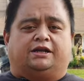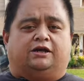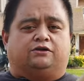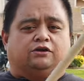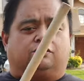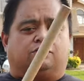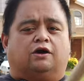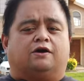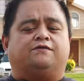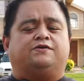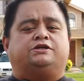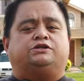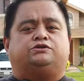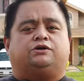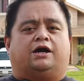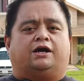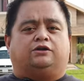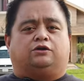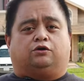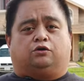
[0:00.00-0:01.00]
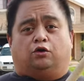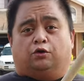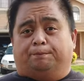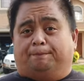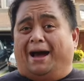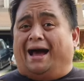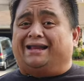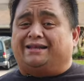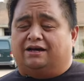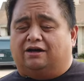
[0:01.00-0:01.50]
Now the curving strike, the
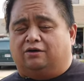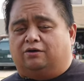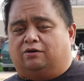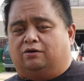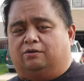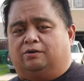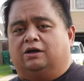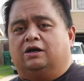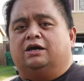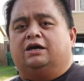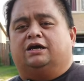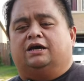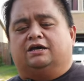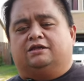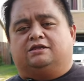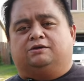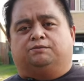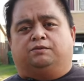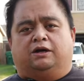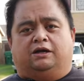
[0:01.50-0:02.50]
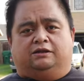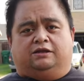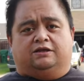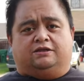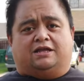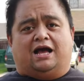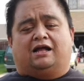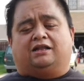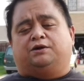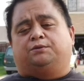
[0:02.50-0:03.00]
curbada or is well, the
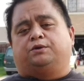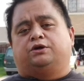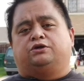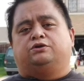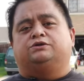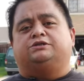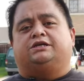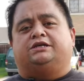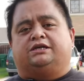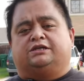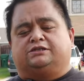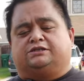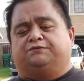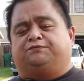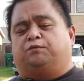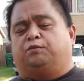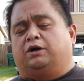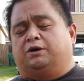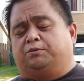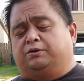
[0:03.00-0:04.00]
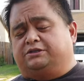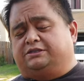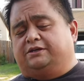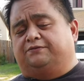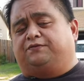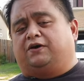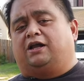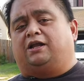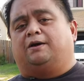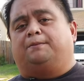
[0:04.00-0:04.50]
style that we're using is what was
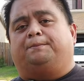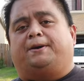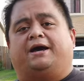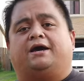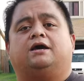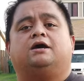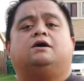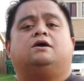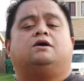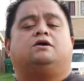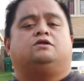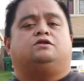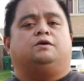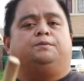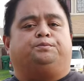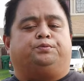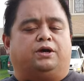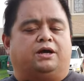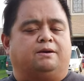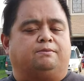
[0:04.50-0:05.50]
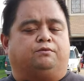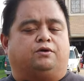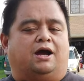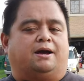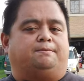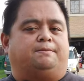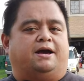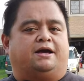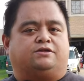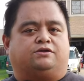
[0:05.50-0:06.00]
developed by Supreme
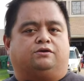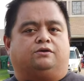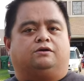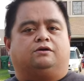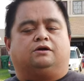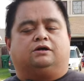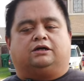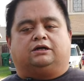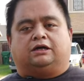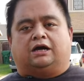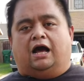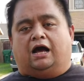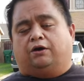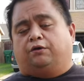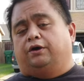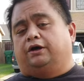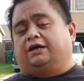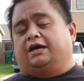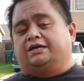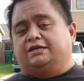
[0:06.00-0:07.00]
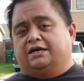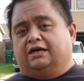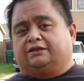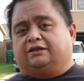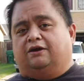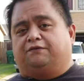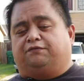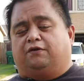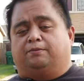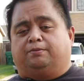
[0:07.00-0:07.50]
Grandmaster Cacoy
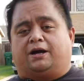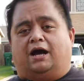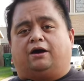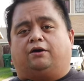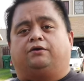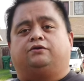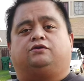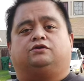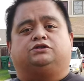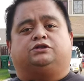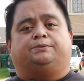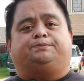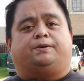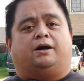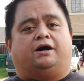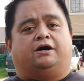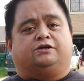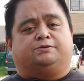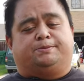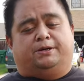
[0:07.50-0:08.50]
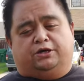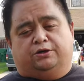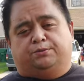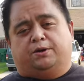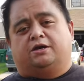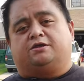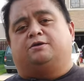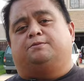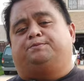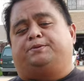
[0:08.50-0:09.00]
Cañete from Cacoy Doce Pares. May you
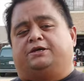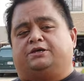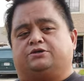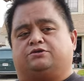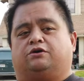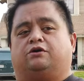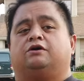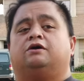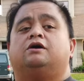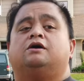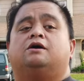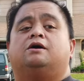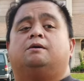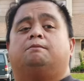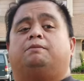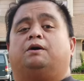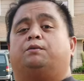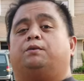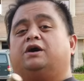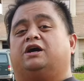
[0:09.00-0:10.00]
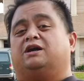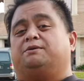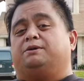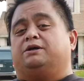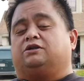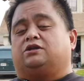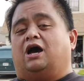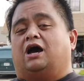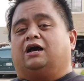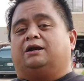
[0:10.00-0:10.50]
rest in peace, sir. But we're going to
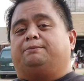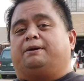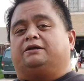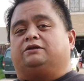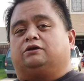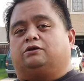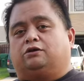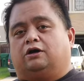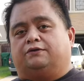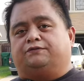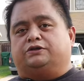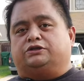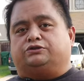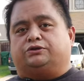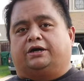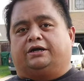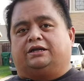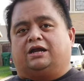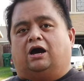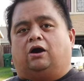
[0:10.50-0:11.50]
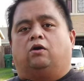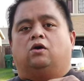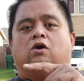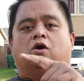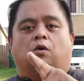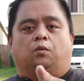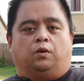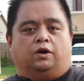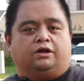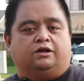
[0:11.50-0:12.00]
be talking about the curving strike. Now,
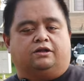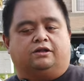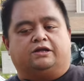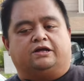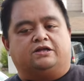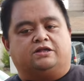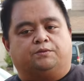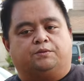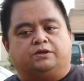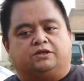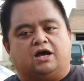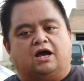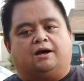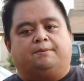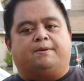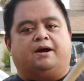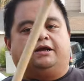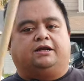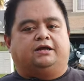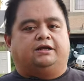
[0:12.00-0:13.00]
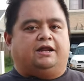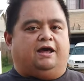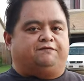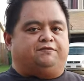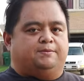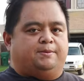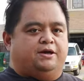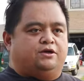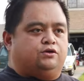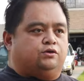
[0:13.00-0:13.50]
one of the things that we talk about in
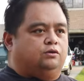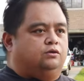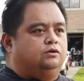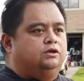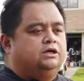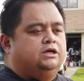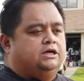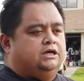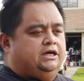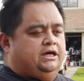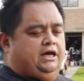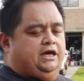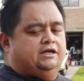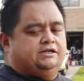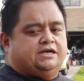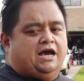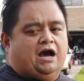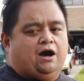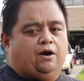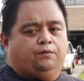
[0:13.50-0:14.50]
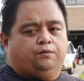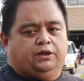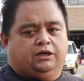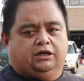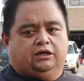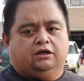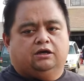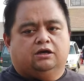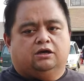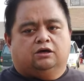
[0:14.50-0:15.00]
FMA school is how
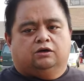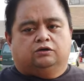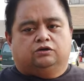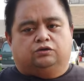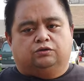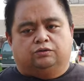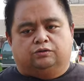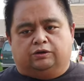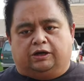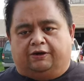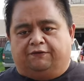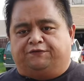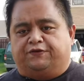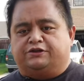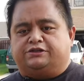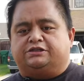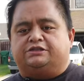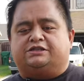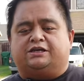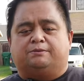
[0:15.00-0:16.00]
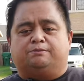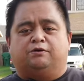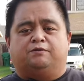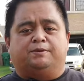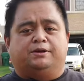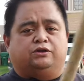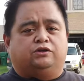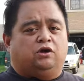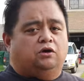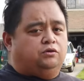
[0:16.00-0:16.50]
we do efficiency
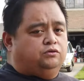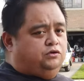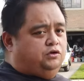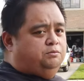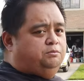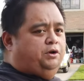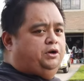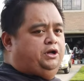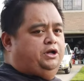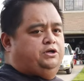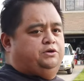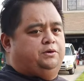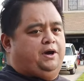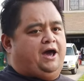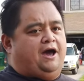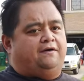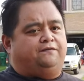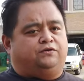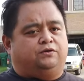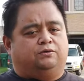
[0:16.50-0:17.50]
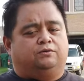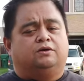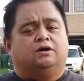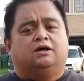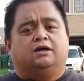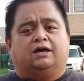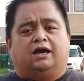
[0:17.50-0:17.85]
movement, don't do more than you have to.